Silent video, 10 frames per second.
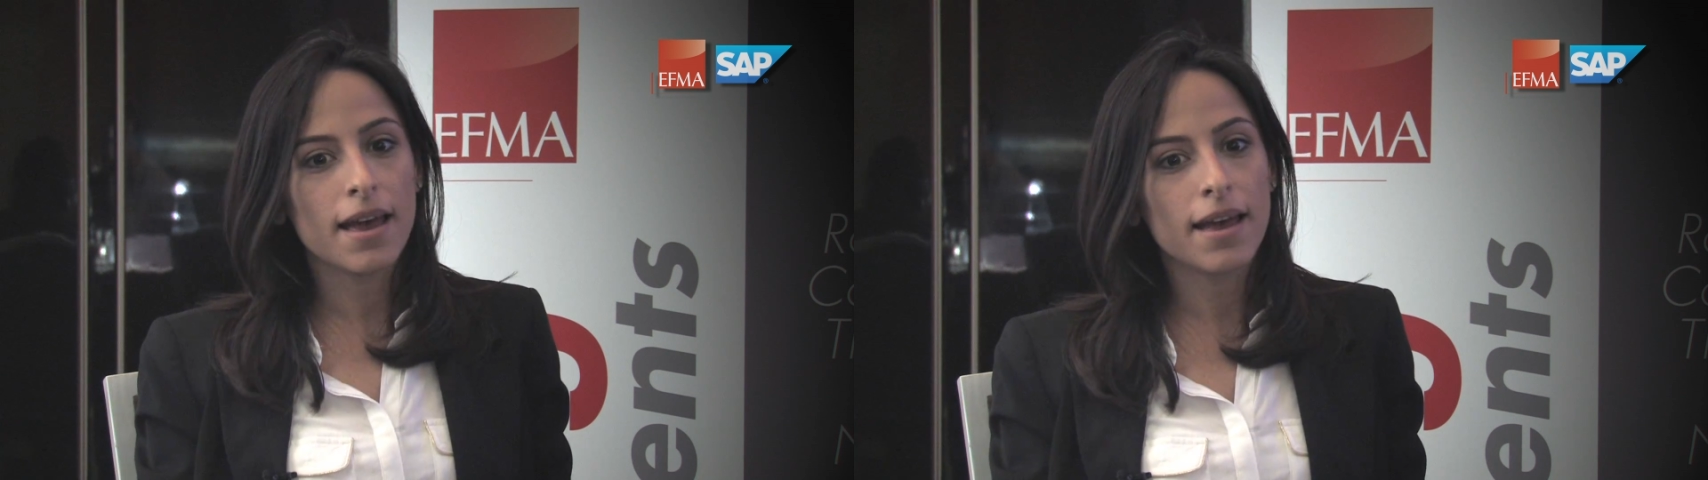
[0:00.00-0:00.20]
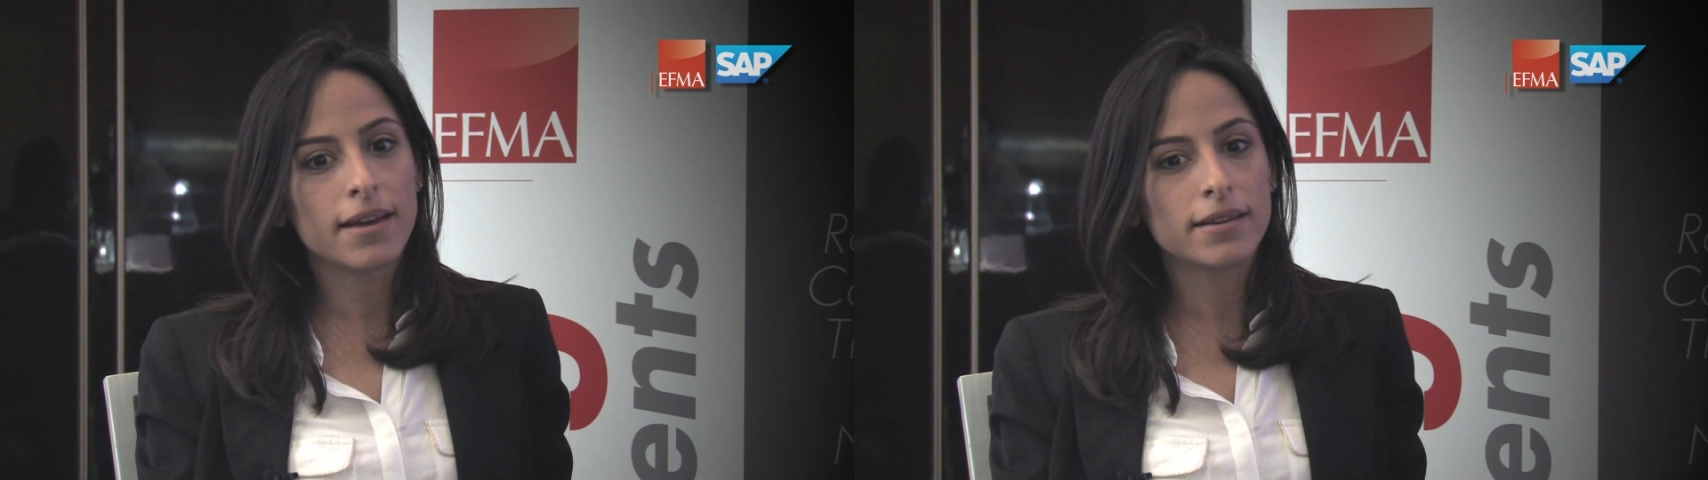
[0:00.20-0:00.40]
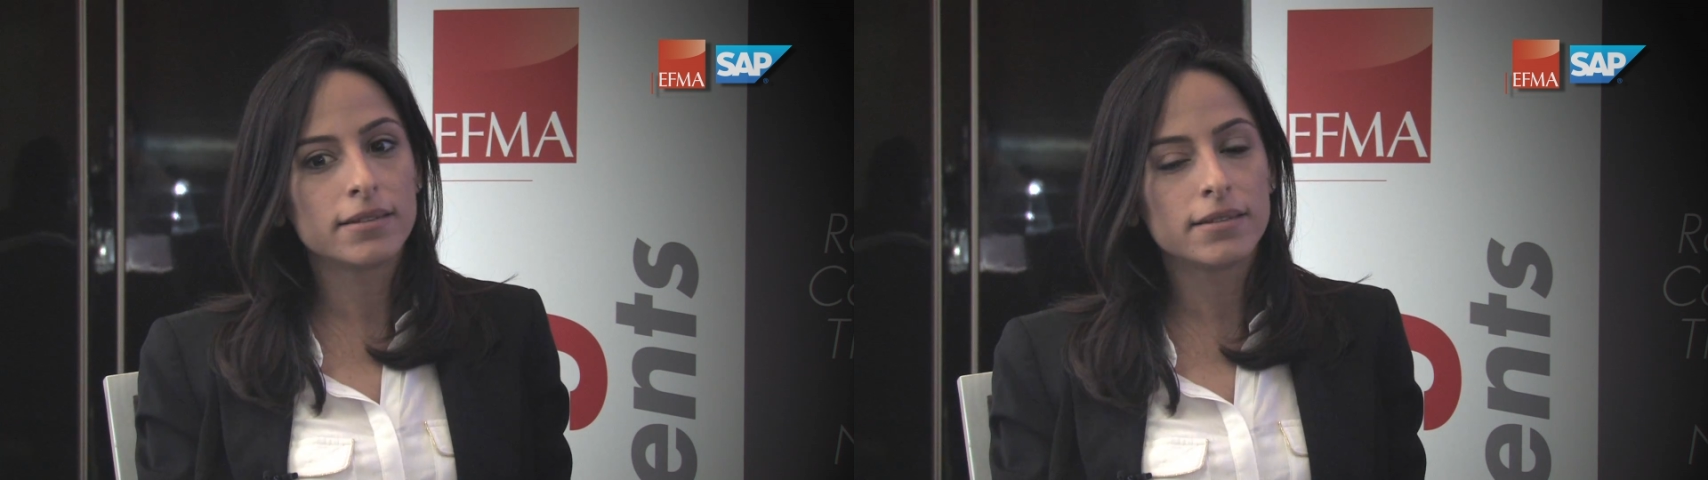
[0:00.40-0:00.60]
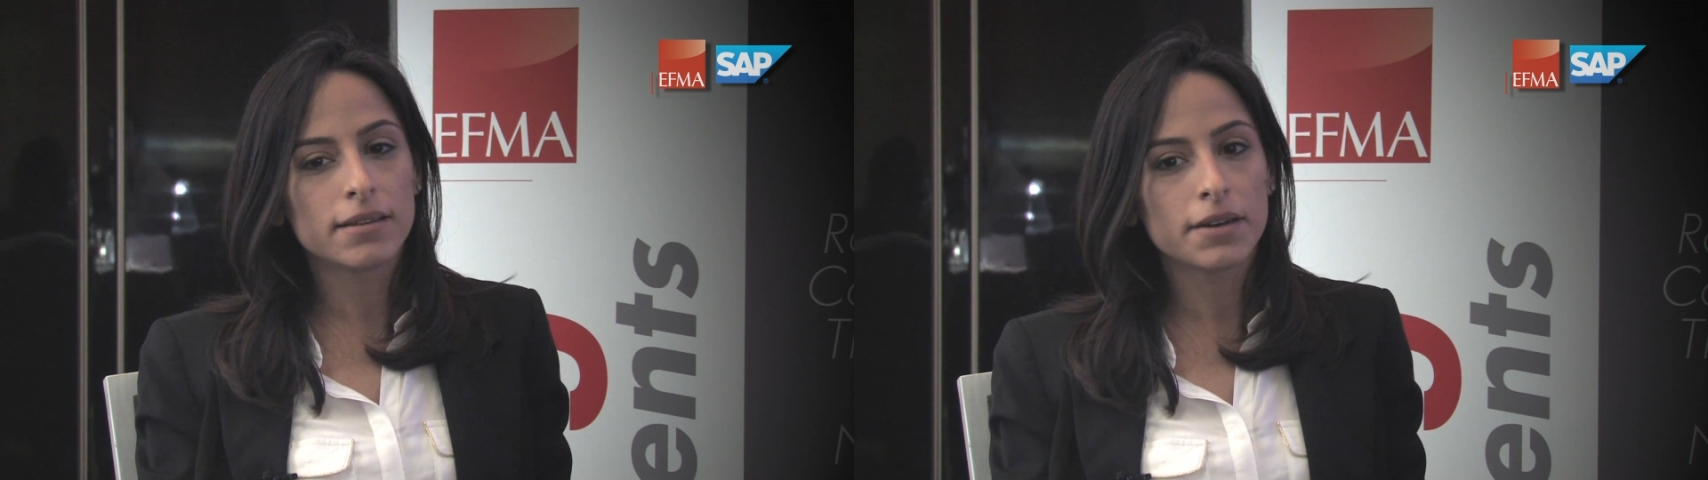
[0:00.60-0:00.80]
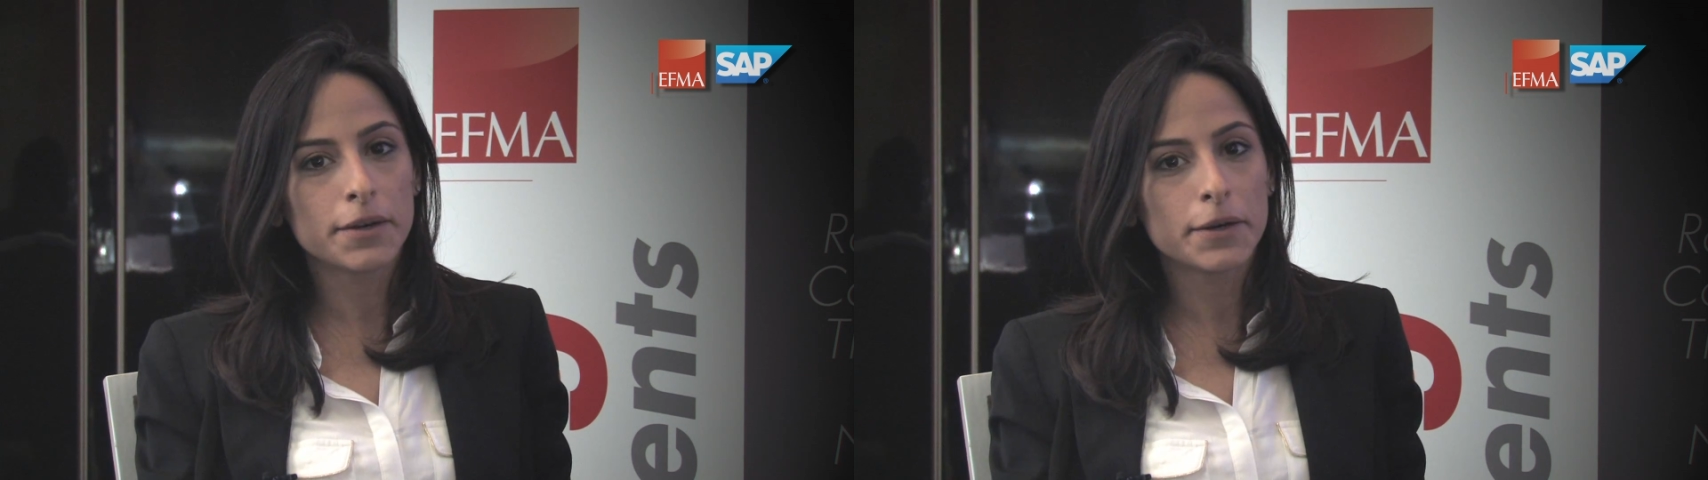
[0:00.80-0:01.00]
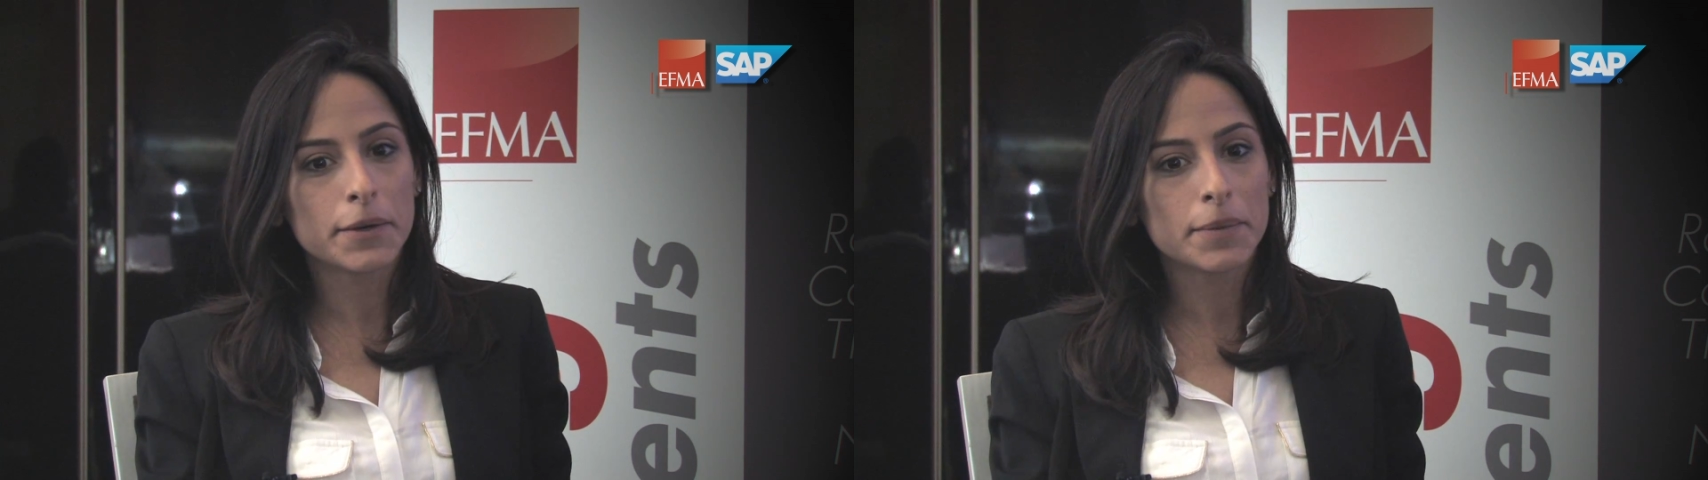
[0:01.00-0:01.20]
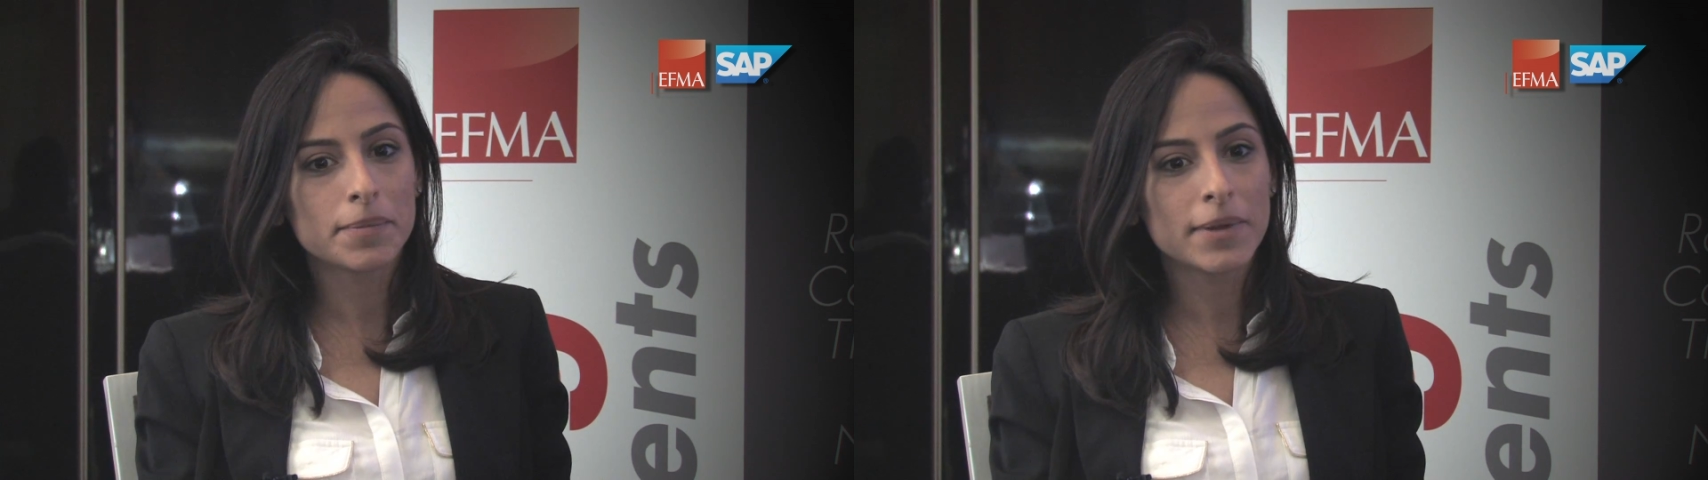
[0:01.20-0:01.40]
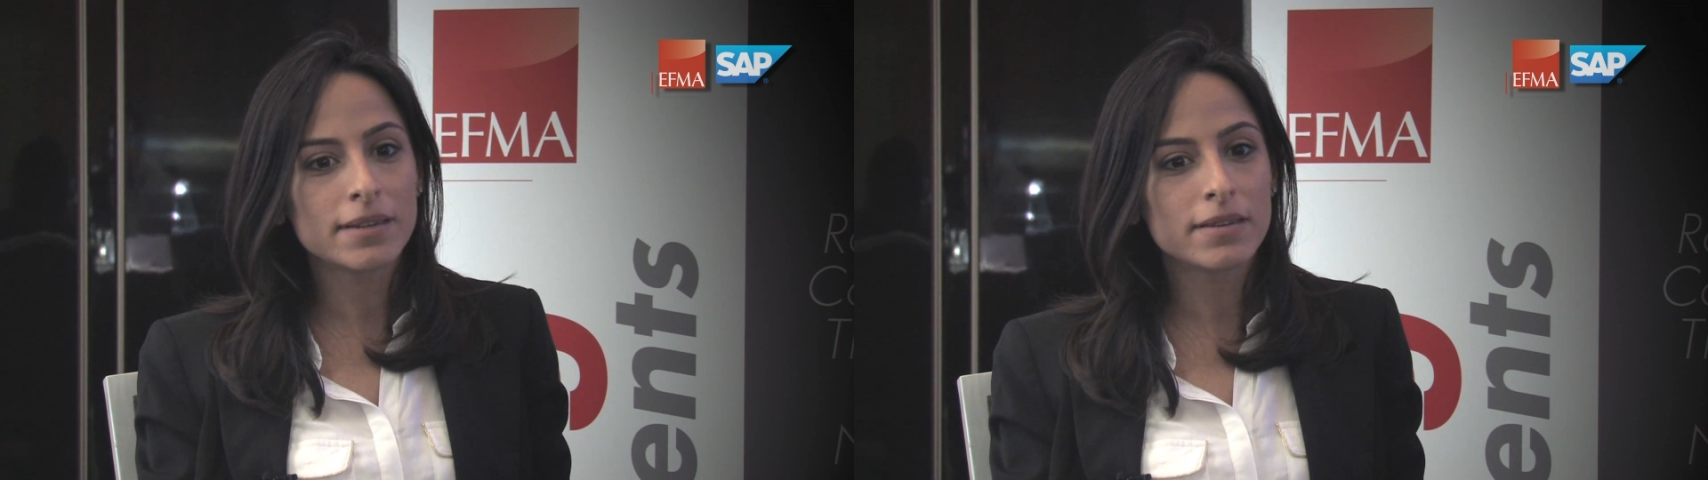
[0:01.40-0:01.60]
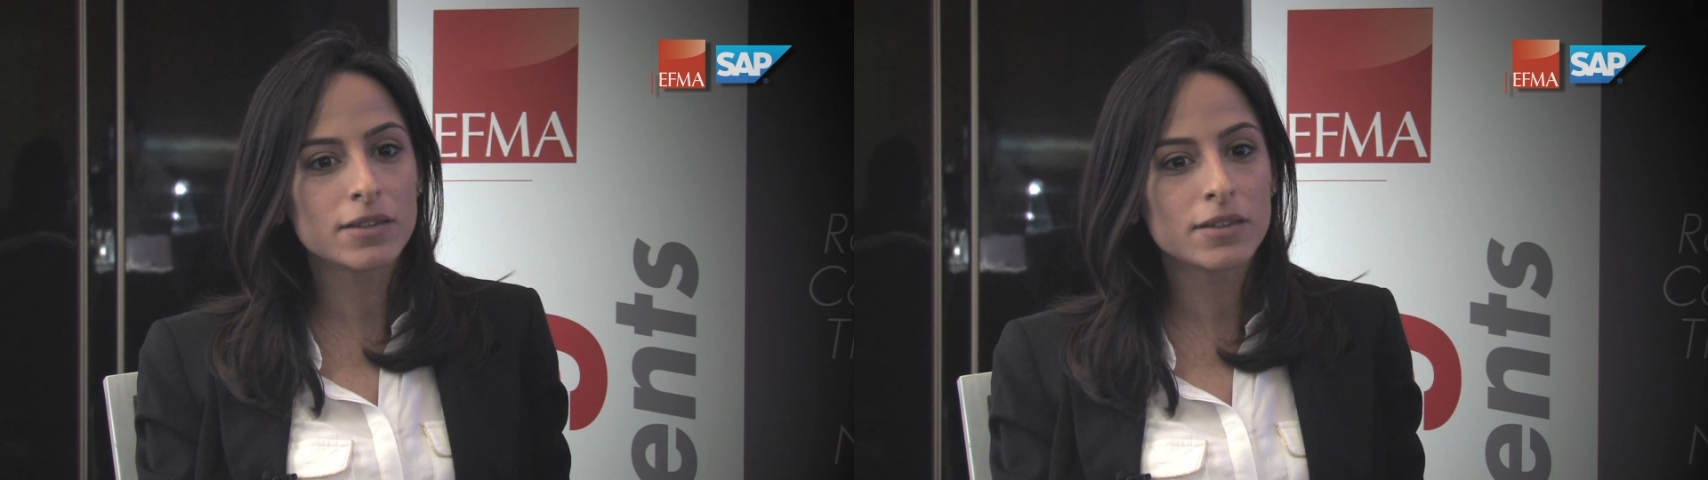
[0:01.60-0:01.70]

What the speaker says: And it